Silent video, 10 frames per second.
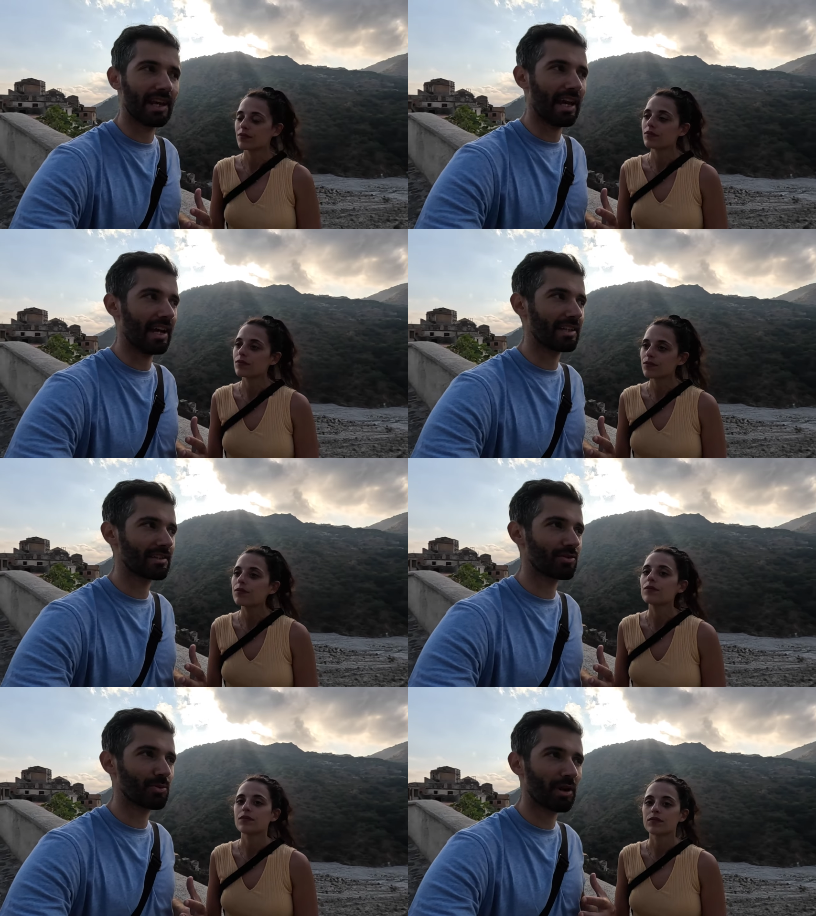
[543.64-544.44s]

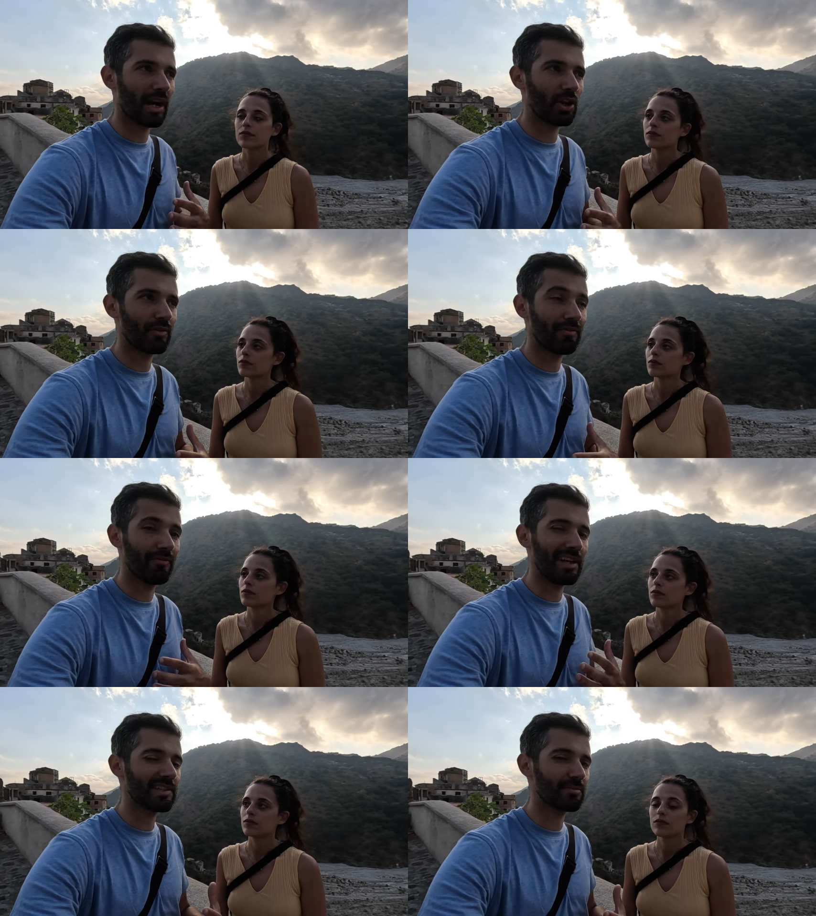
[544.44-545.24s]
Speaker 1: as some kind of
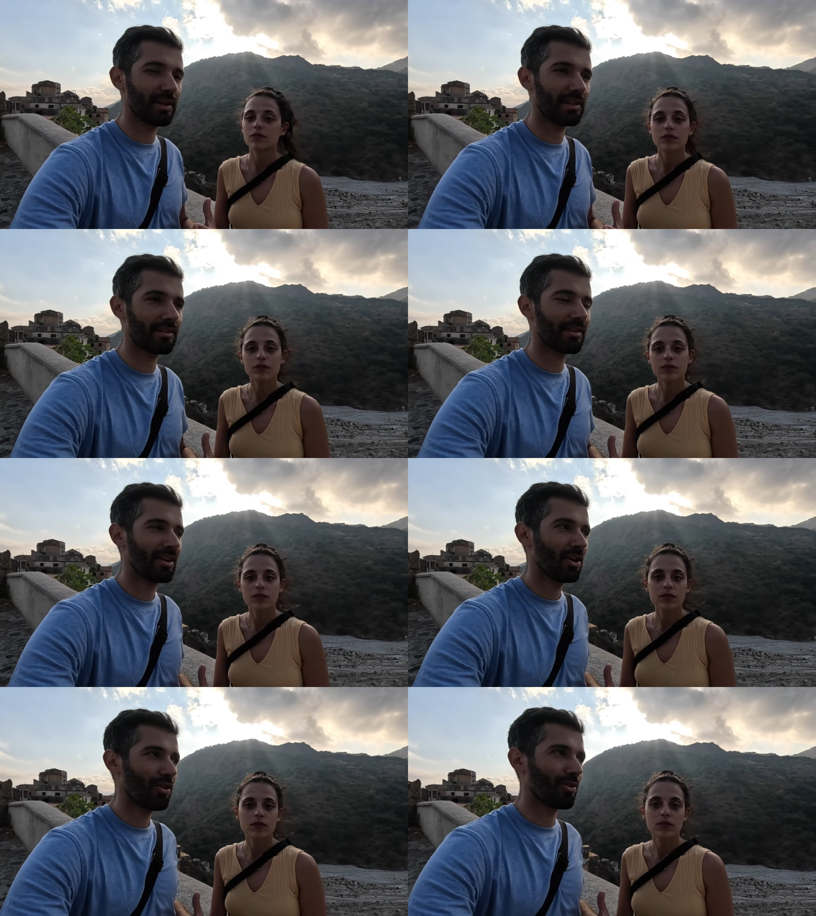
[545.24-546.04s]
investment,
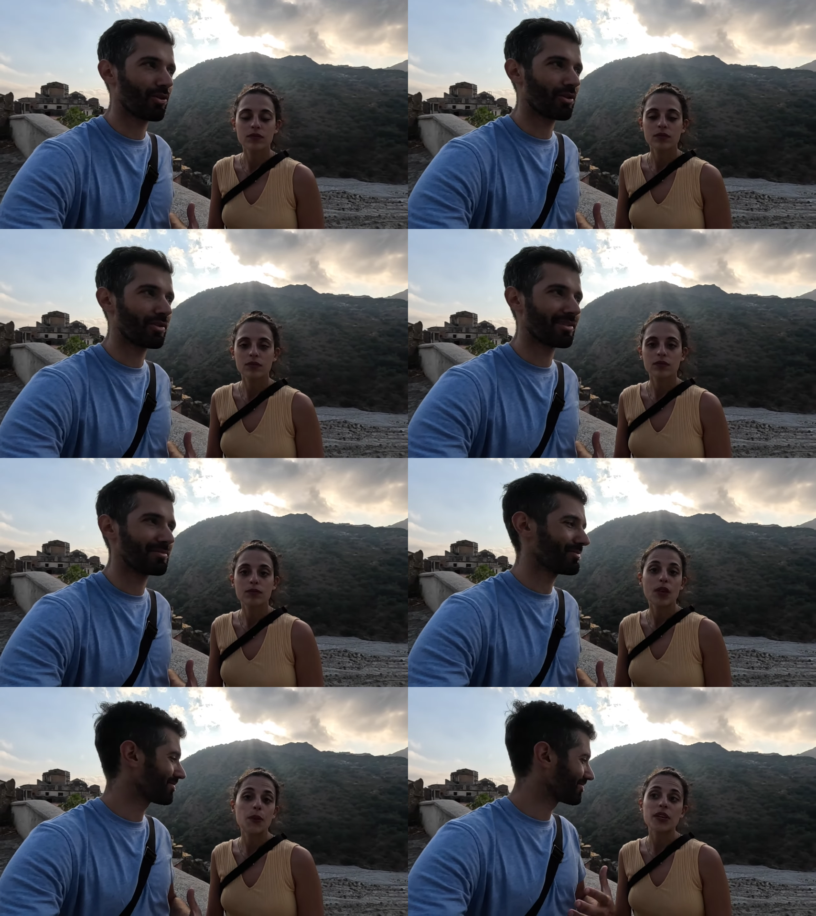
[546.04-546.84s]

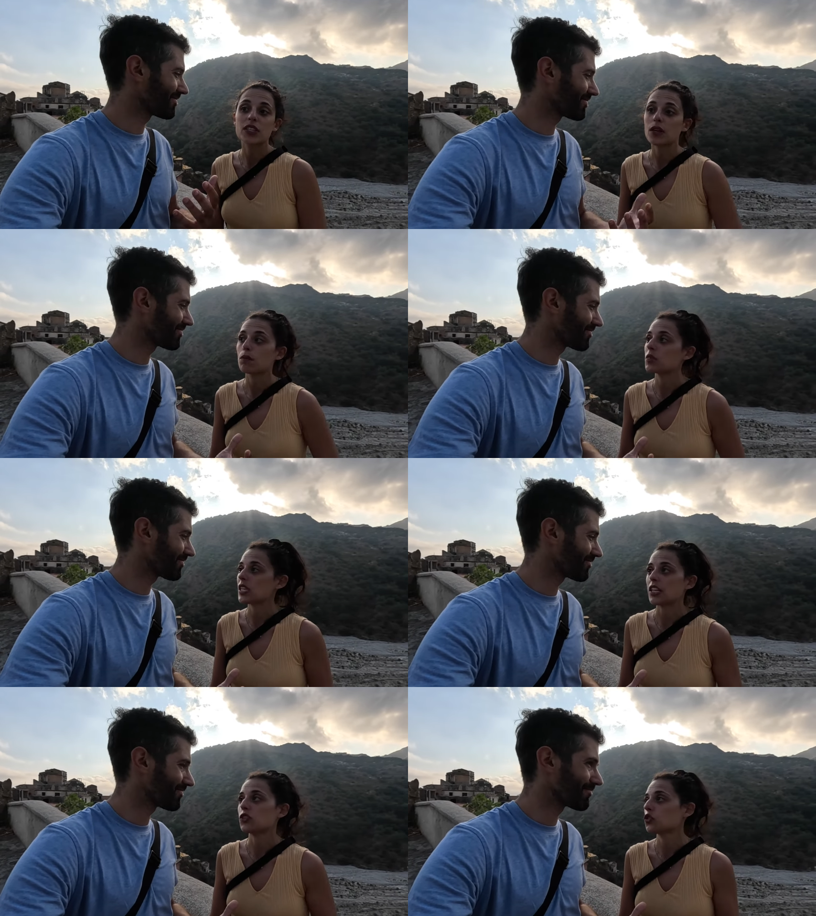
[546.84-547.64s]
or
Speaker 2: maybe some
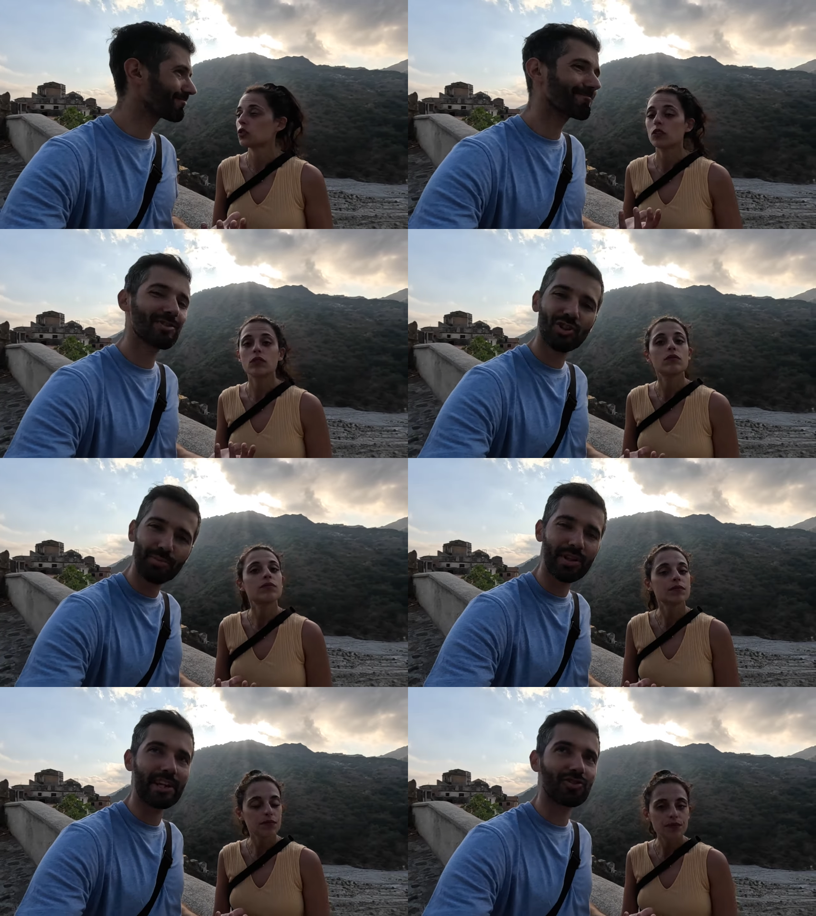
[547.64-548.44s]
potential.
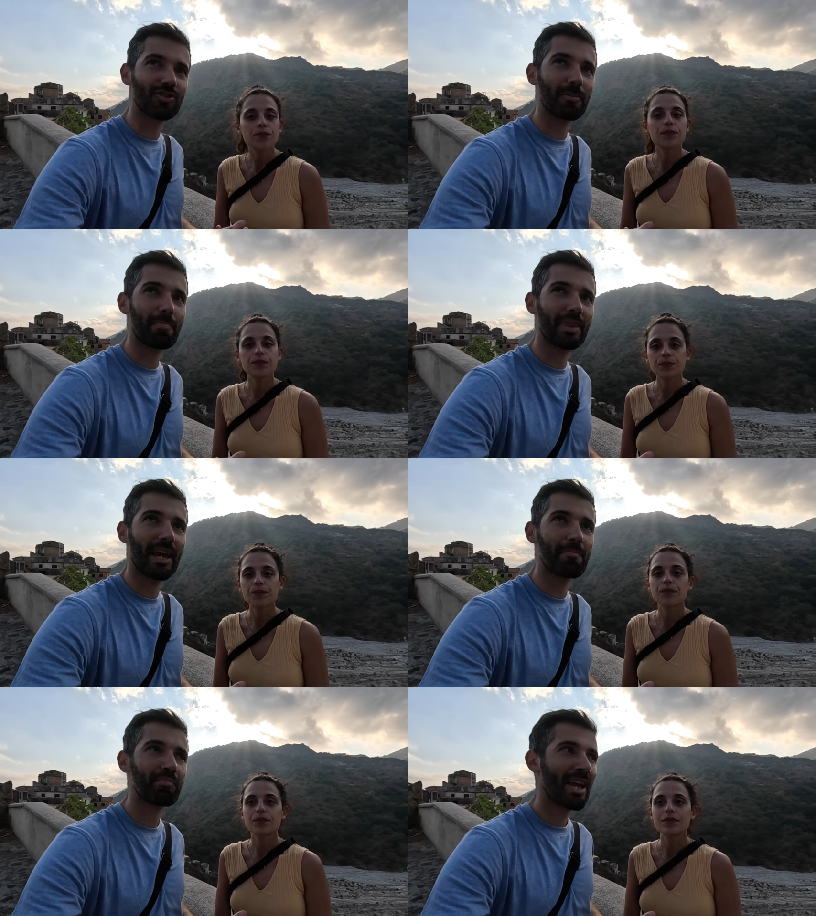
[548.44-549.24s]
Speaker 1: Some potential,
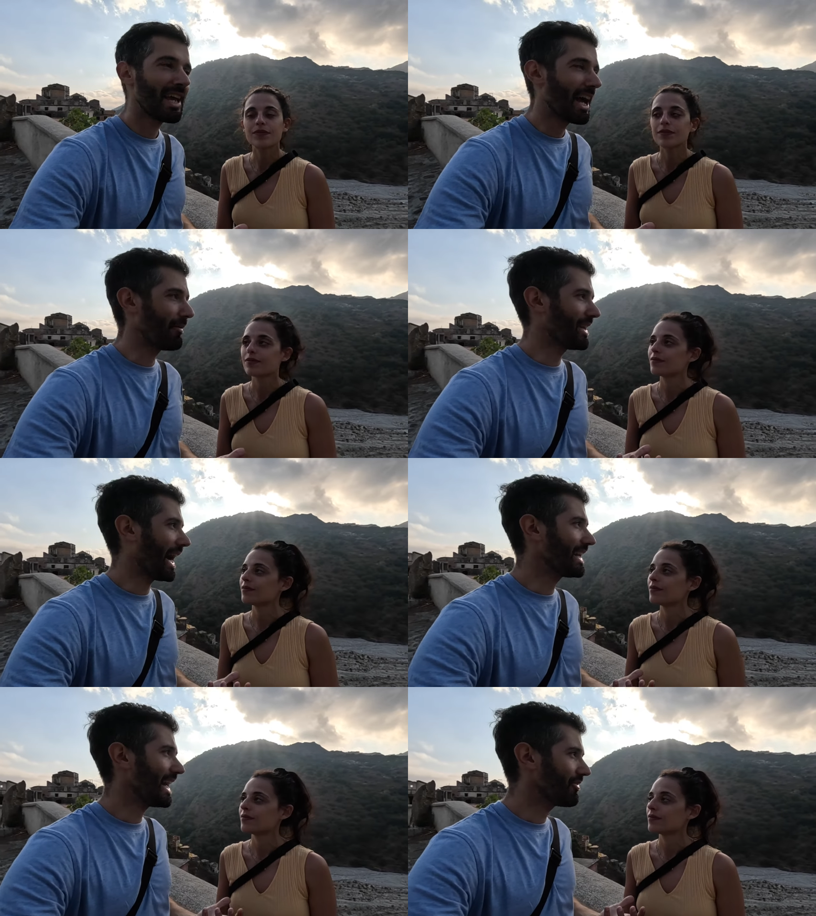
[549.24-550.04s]
yeah. Mm-hmm. I mean,
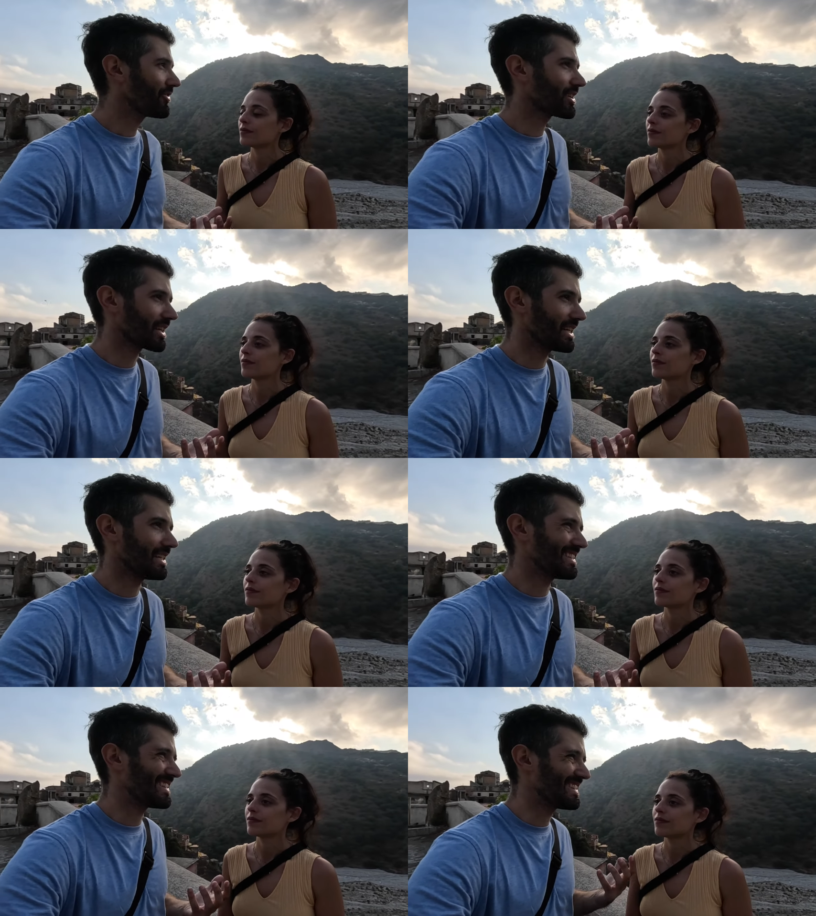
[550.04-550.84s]
I
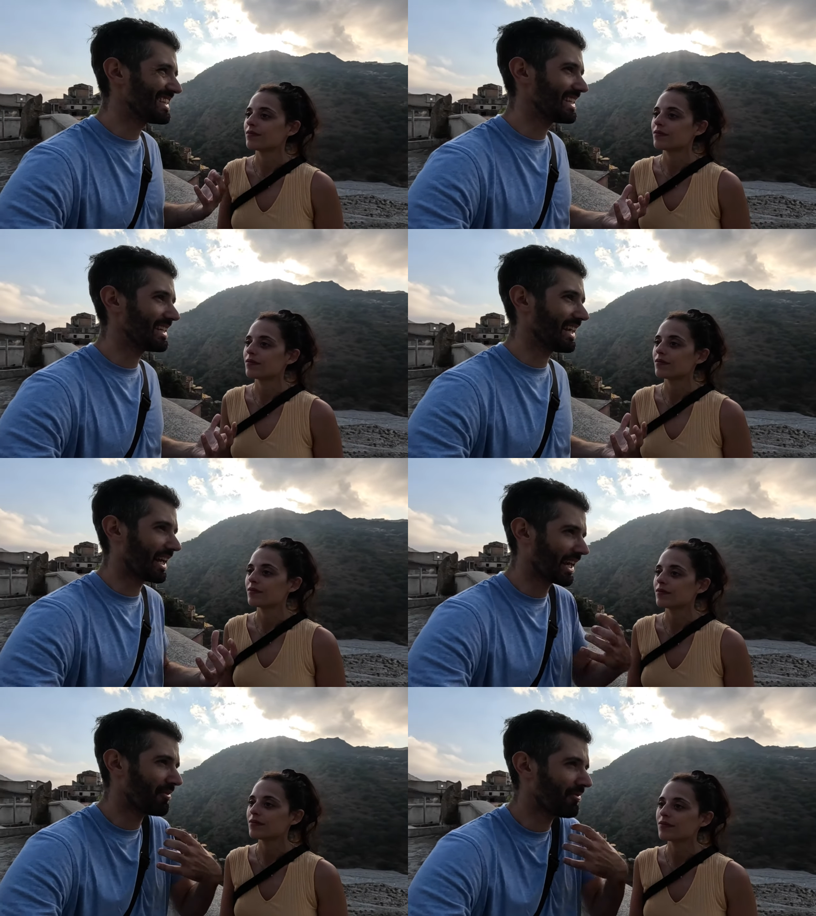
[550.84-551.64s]
definitely see
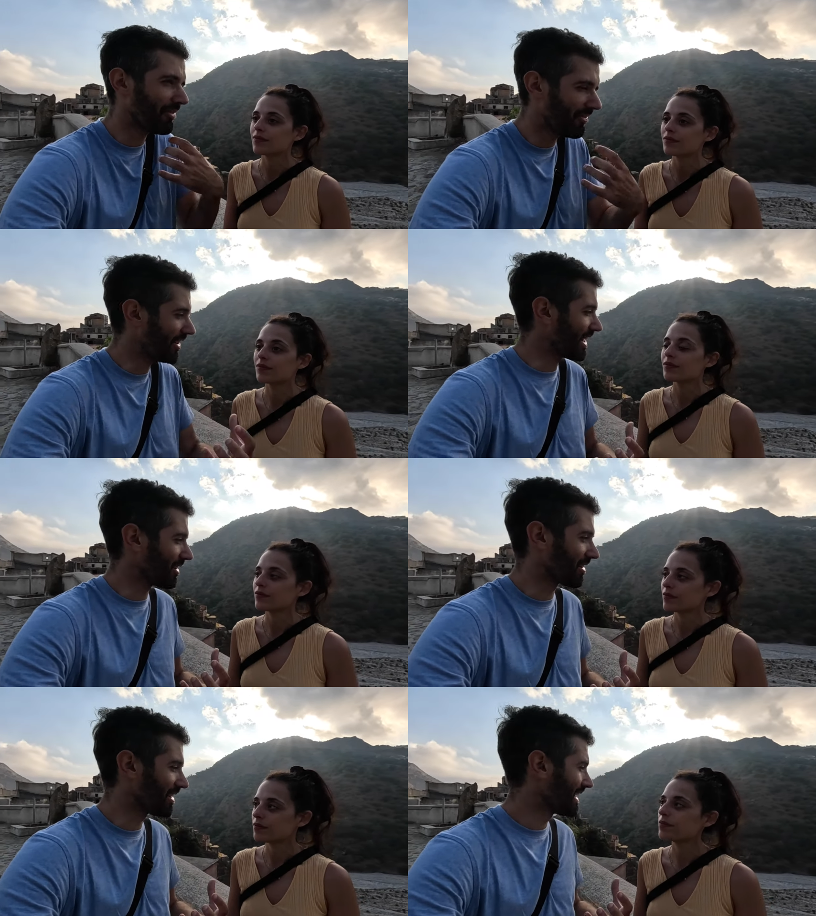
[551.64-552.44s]
and can
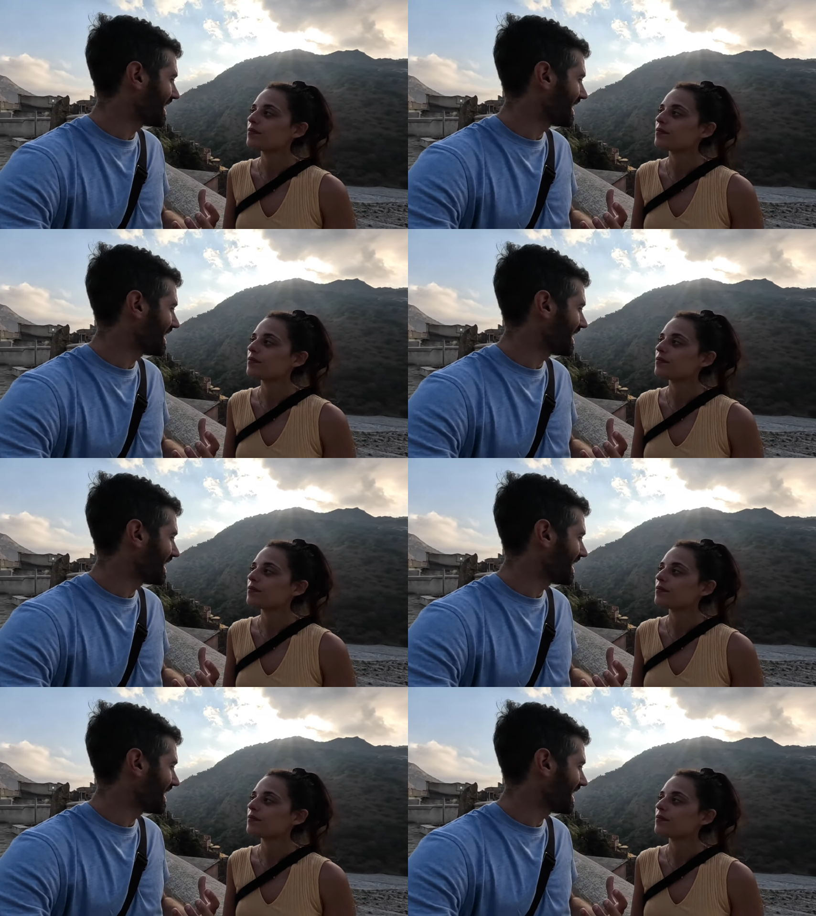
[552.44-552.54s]
feel